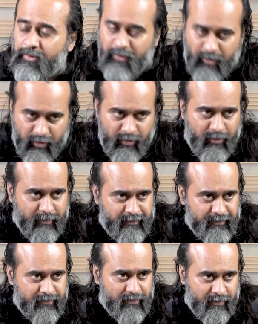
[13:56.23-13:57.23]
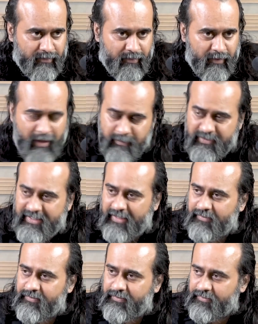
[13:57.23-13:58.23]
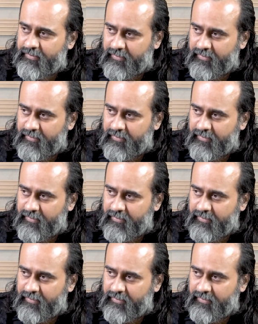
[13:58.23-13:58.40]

Guru himself.